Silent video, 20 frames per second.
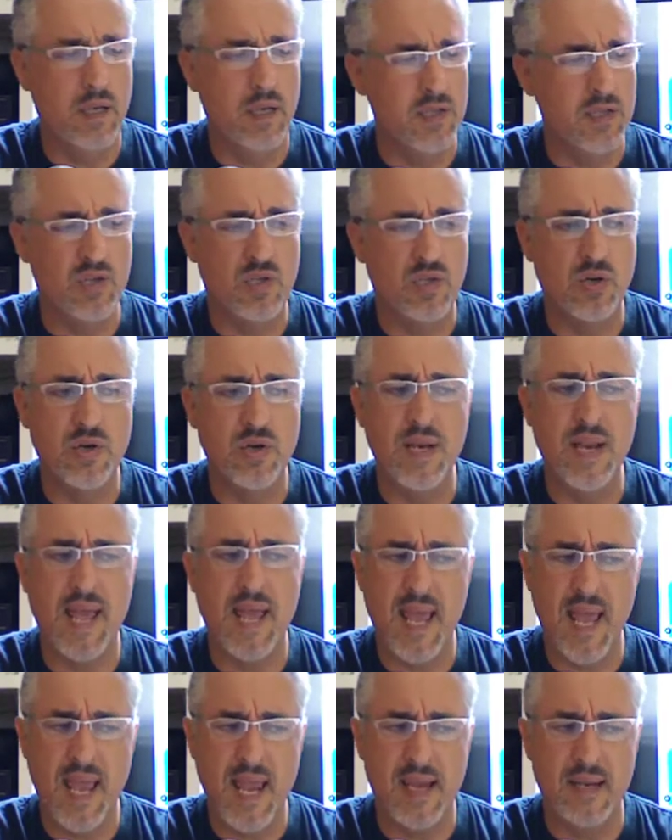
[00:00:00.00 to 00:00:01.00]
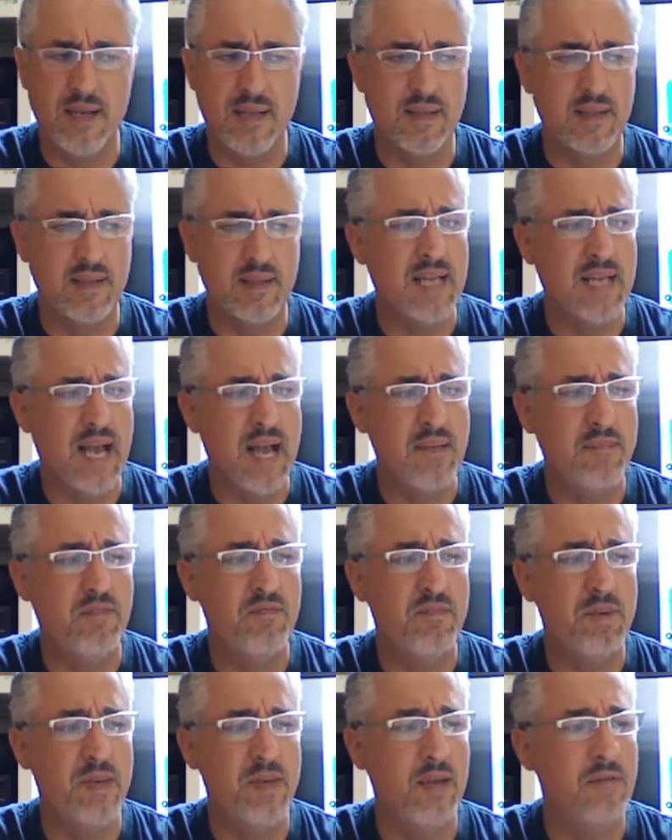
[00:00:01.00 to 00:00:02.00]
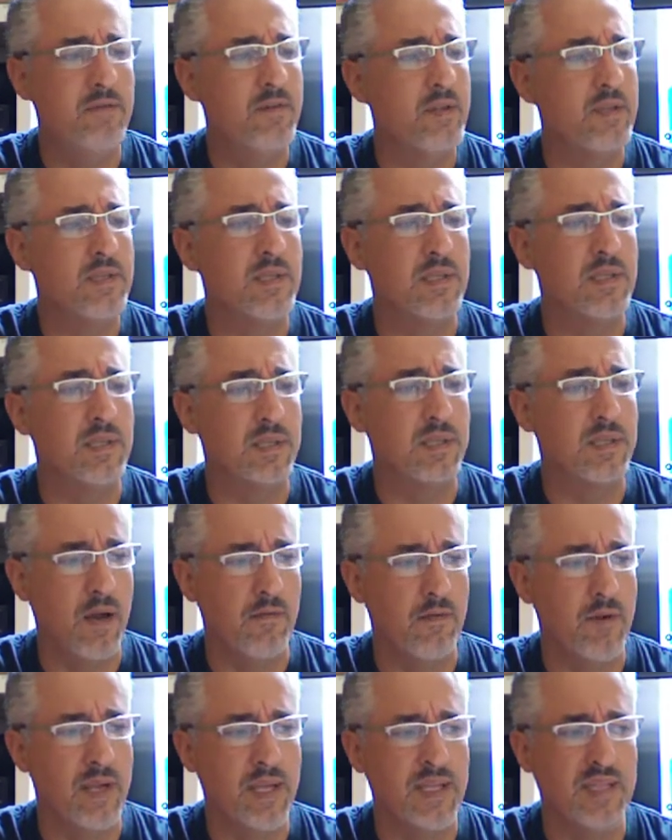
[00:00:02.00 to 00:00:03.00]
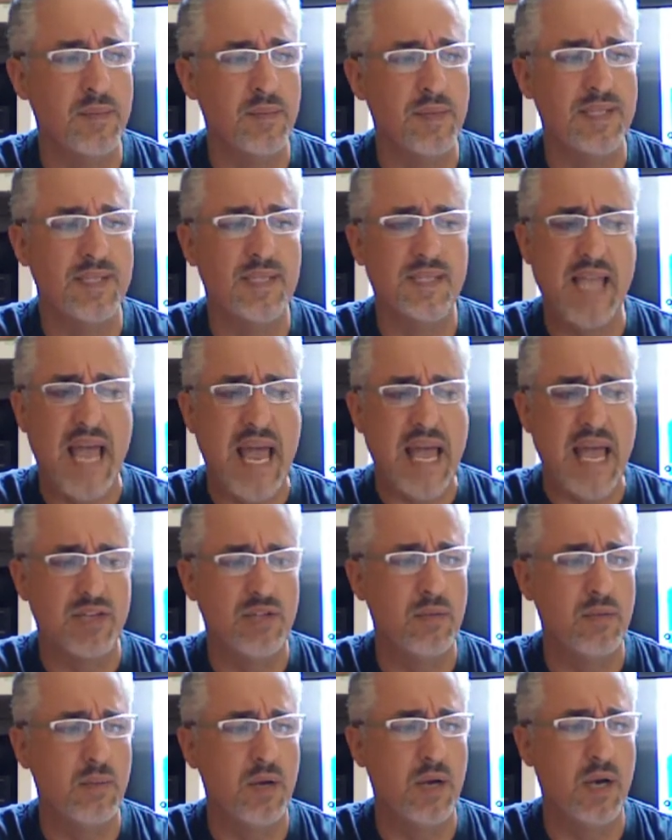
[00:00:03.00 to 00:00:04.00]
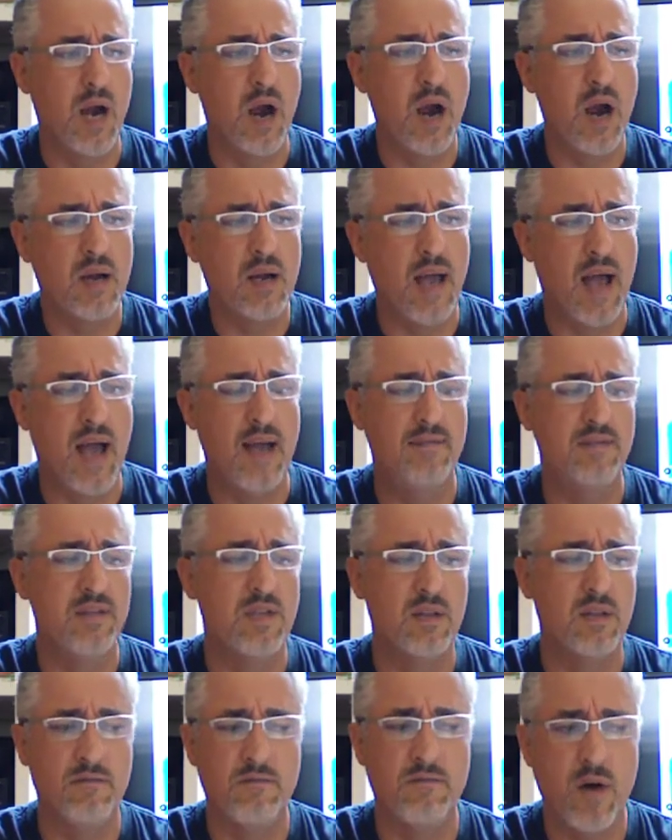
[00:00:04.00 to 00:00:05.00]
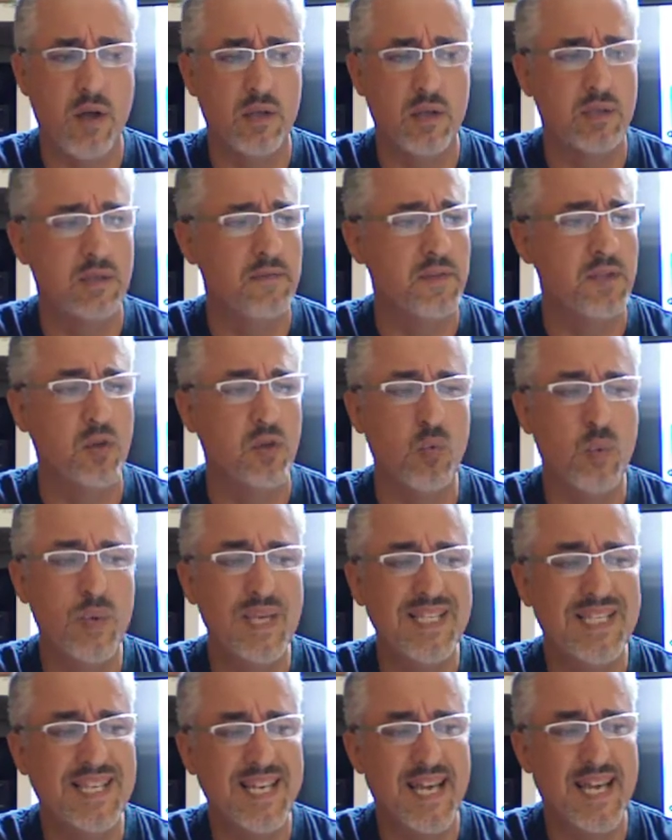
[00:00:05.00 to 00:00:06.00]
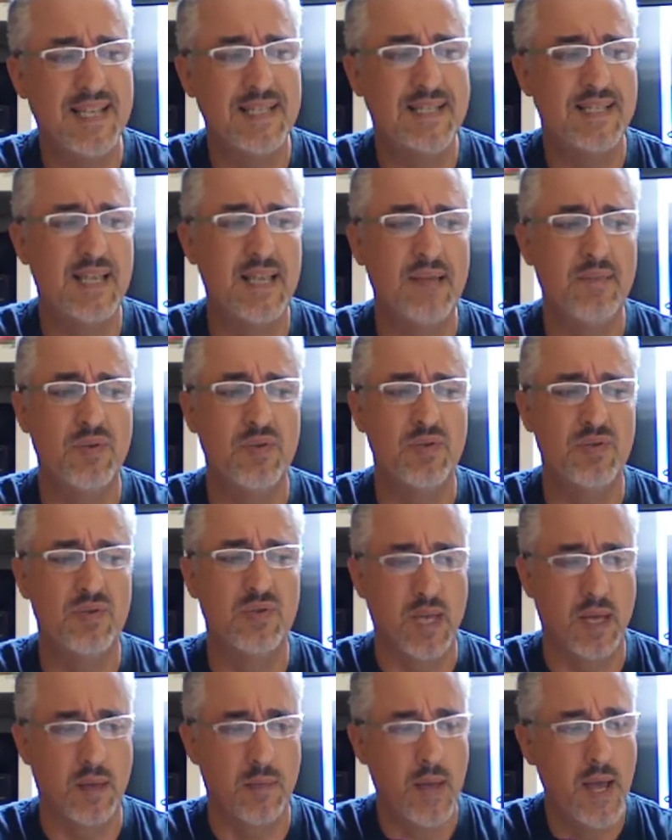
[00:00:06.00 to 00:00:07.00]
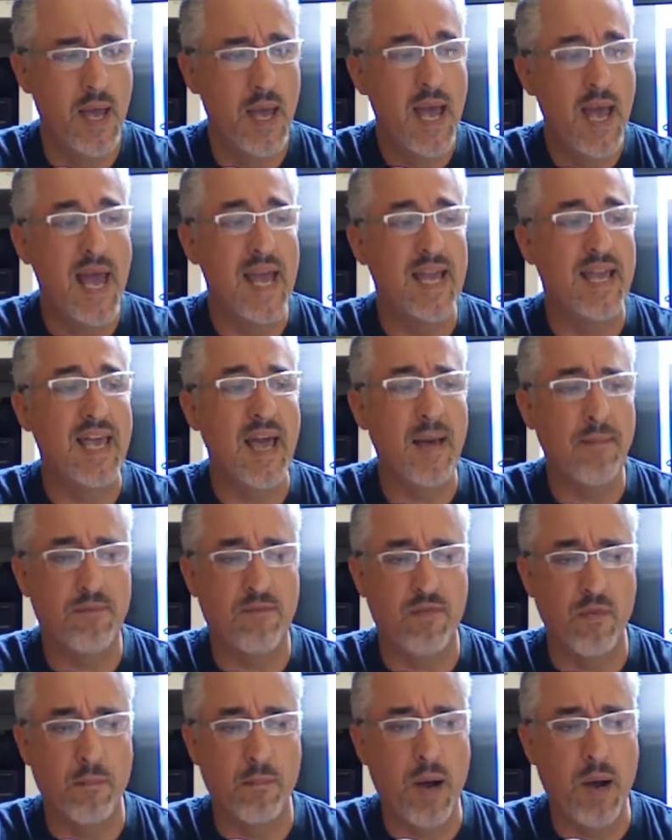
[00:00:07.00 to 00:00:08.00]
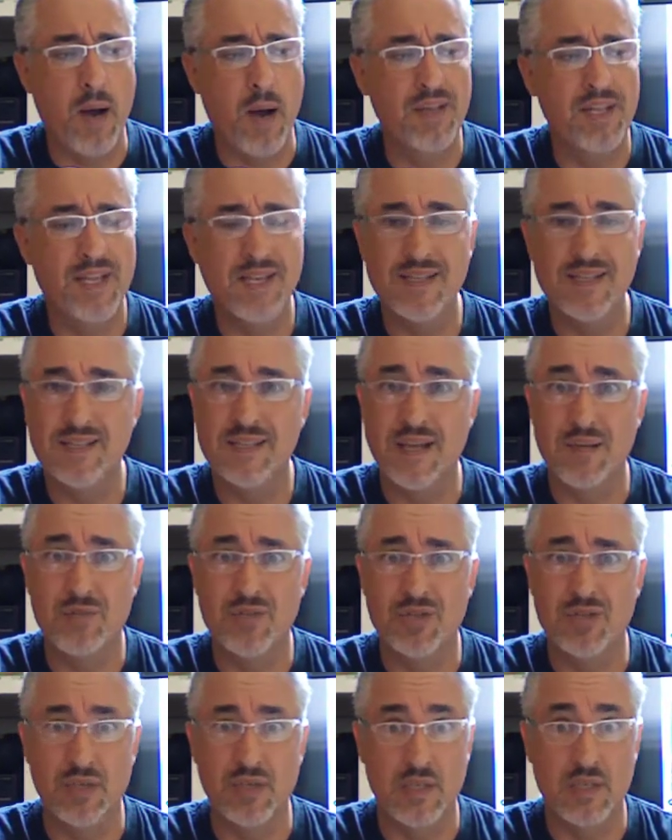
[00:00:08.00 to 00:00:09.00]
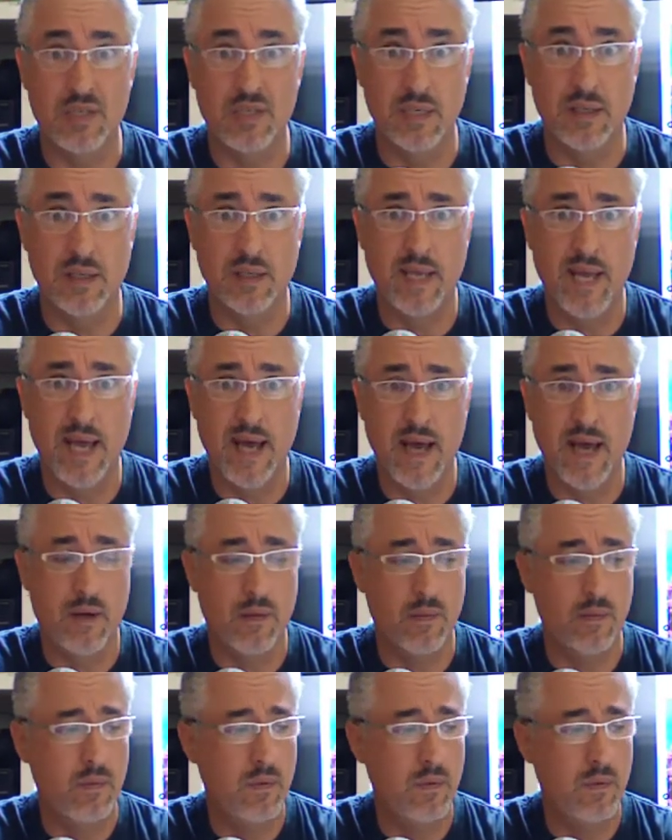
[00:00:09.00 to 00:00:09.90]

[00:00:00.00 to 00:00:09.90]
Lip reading: uncertain aide at the time of Bienville's discovery has been stashed among archives in the vaults of the Louisiana State Museum and kept from public consumption until now.